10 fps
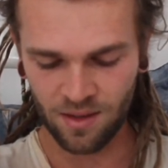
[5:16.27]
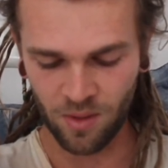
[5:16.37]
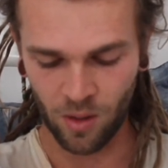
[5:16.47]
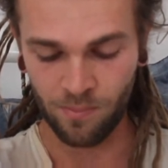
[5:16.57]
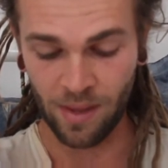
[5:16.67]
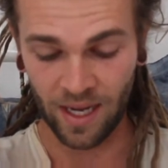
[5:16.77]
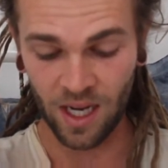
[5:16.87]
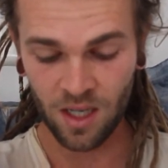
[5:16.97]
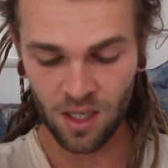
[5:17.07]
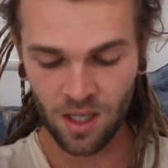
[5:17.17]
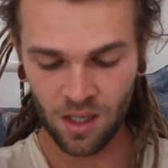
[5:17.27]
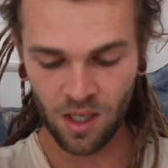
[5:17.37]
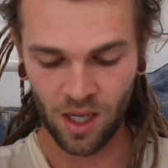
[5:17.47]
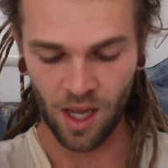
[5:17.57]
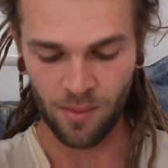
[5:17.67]
Well, better,
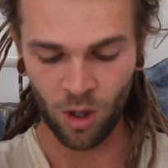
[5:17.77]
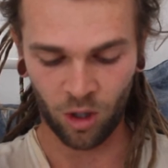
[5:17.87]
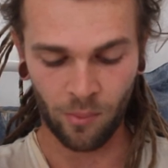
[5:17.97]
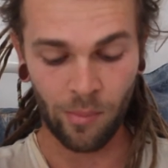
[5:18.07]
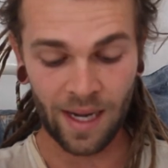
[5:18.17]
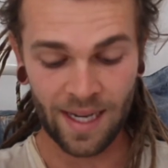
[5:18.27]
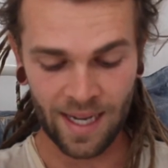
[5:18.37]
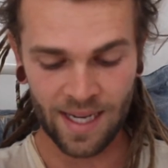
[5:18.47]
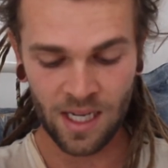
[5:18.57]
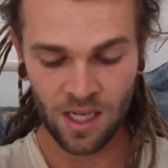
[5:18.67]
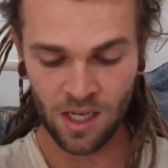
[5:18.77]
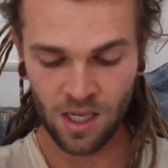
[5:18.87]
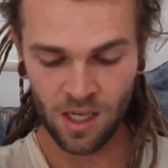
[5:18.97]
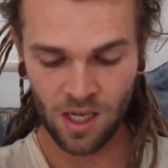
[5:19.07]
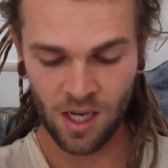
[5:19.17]
not completely,
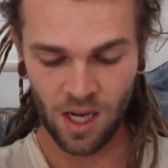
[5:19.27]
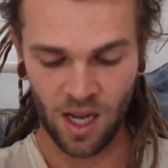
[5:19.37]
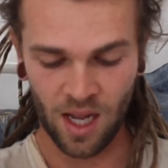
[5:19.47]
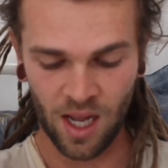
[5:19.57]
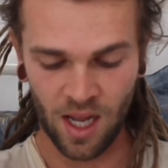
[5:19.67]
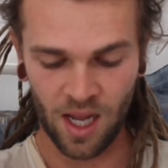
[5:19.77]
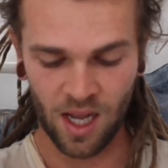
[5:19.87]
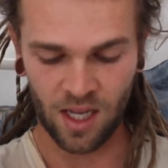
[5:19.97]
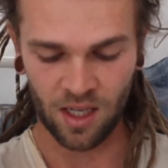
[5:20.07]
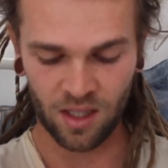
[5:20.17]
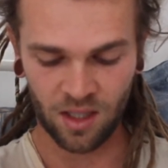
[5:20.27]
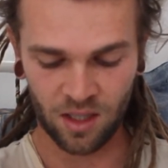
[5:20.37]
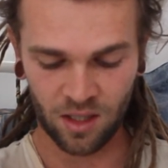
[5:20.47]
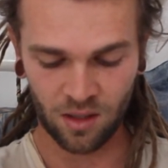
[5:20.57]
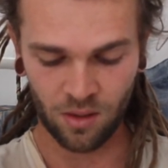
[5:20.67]
but
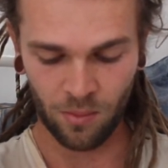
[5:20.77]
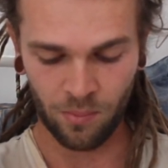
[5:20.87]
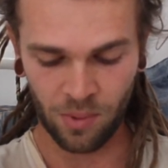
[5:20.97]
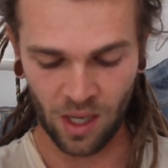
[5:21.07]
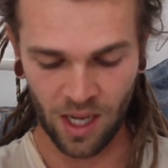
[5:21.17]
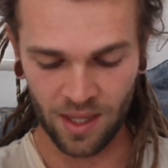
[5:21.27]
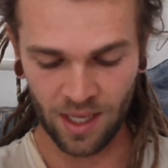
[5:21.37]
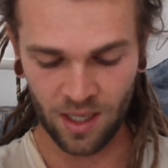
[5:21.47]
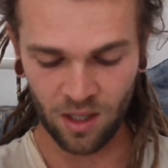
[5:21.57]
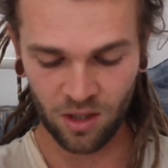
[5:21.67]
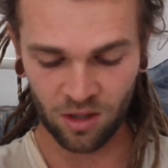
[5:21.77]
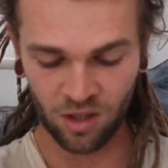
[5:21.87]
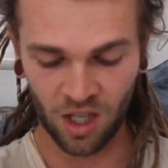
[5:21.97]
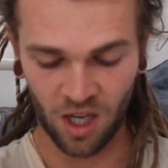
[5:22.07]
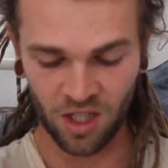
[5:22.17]
they're
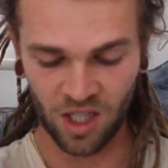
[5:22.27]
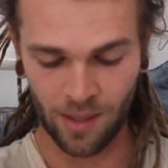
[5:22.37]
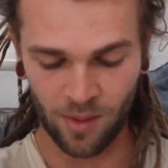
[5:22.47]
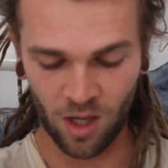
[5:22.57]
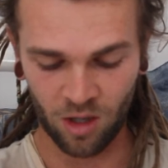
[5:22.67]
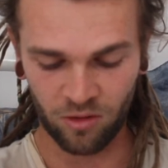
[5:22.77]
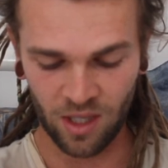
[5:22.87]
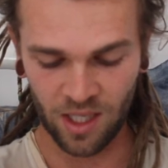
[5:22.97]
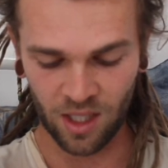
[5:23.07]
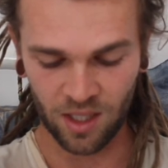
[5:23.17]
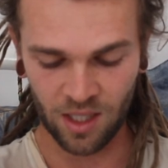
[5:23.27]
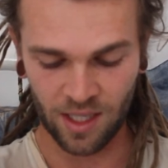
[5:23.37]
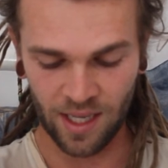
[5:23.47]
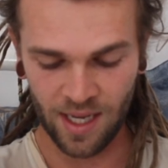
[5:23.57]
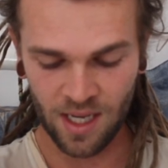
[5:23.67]
starting to come along really nicely
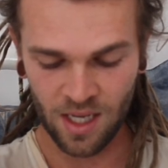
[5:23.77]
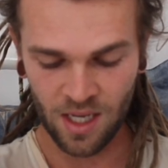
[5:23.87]
there.